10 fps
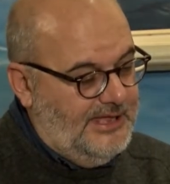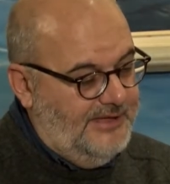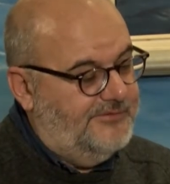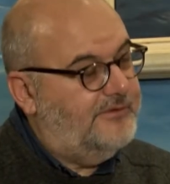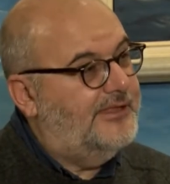
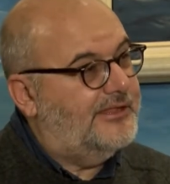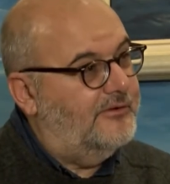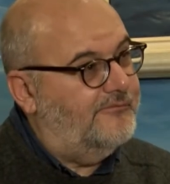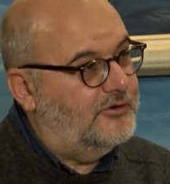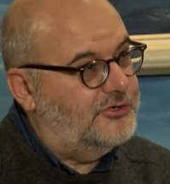If there is
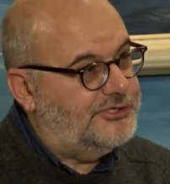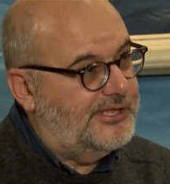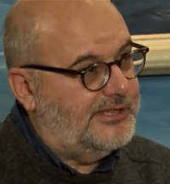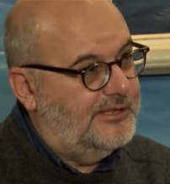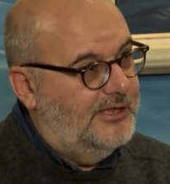
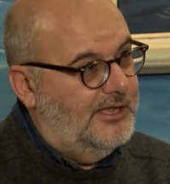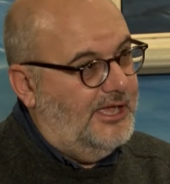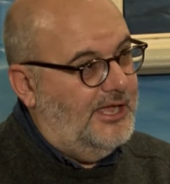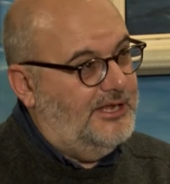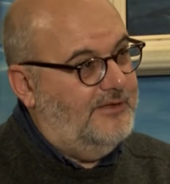convergence
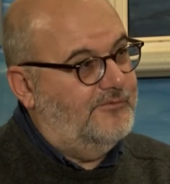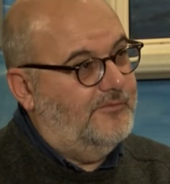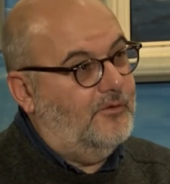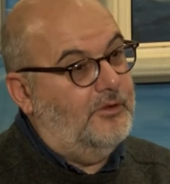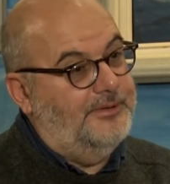and if
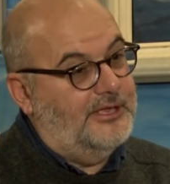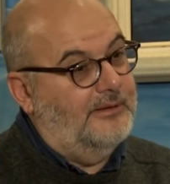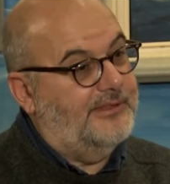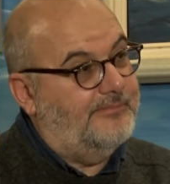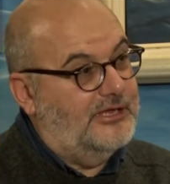the world
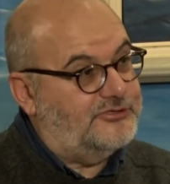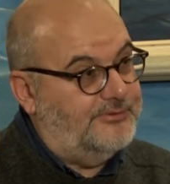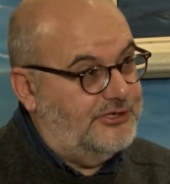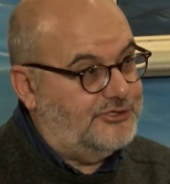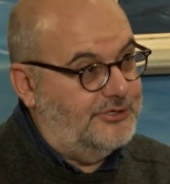becomes much
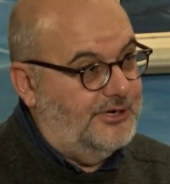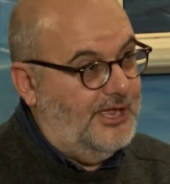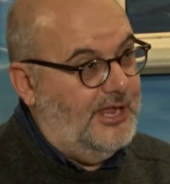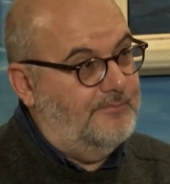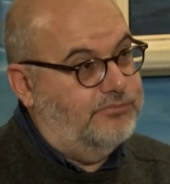richer
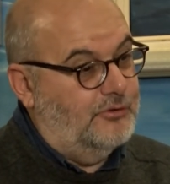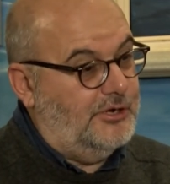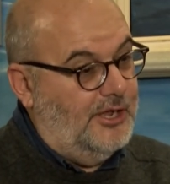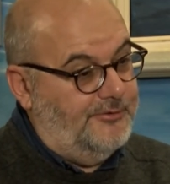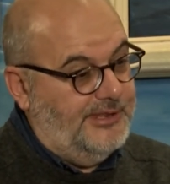and poor
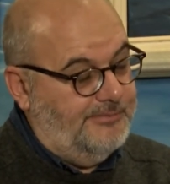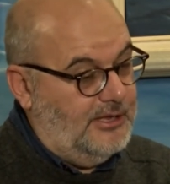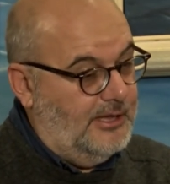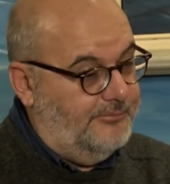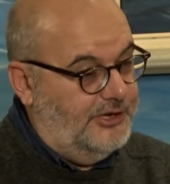countries
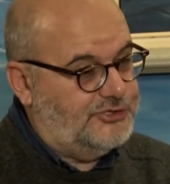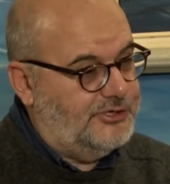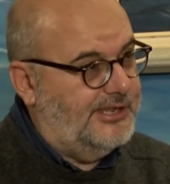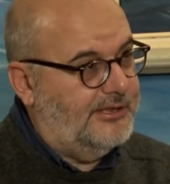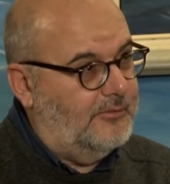become
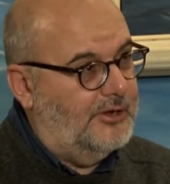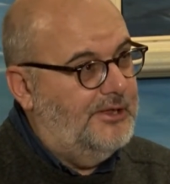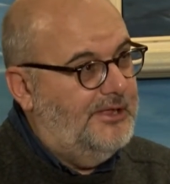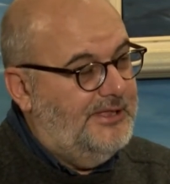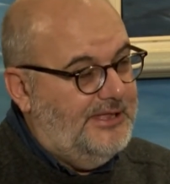richer and so on,
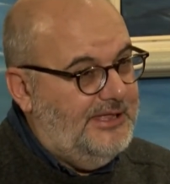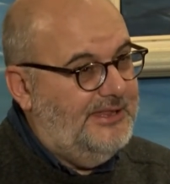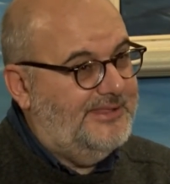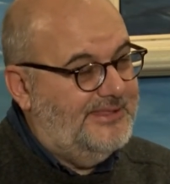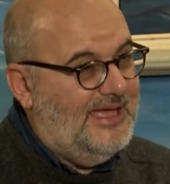
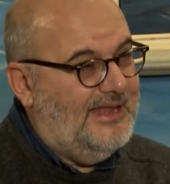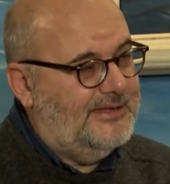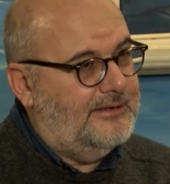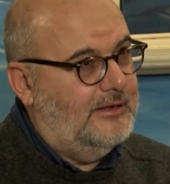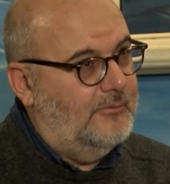is
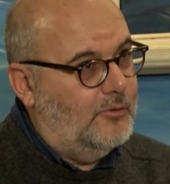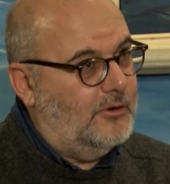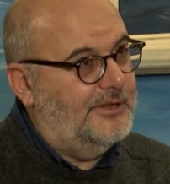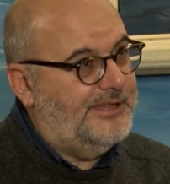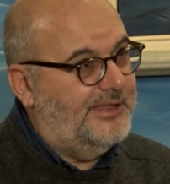that
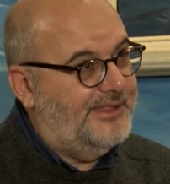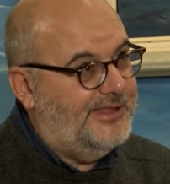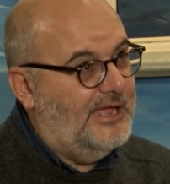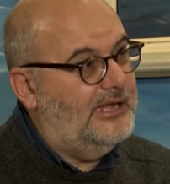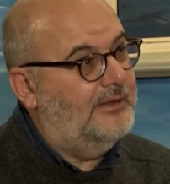world
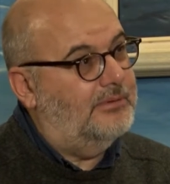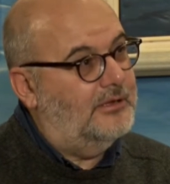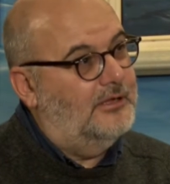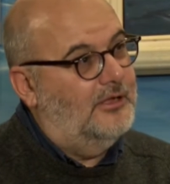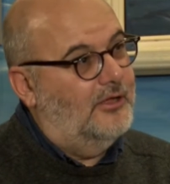
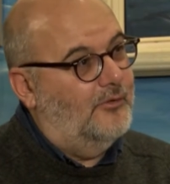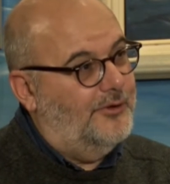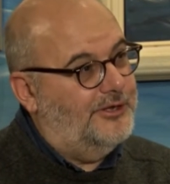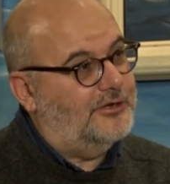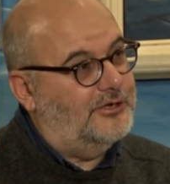sustainable
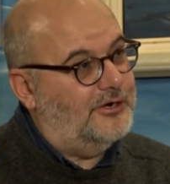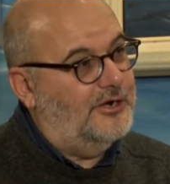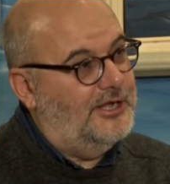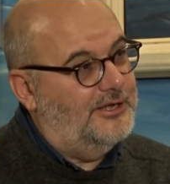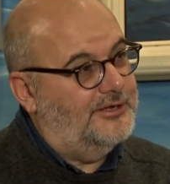with
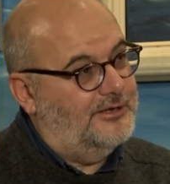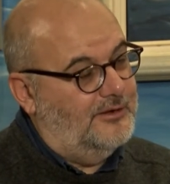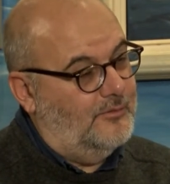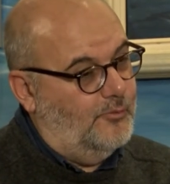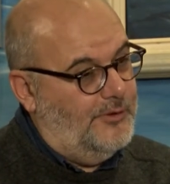current
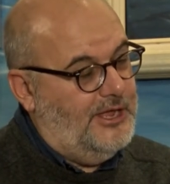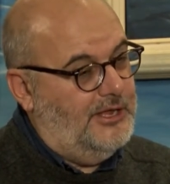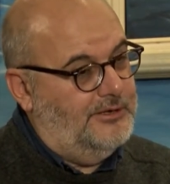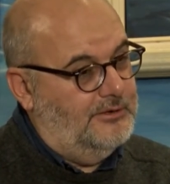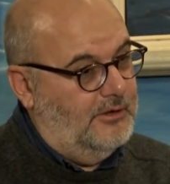
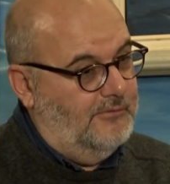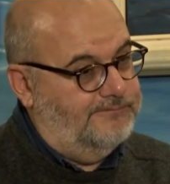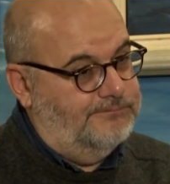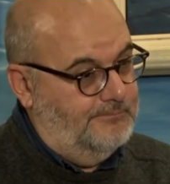way of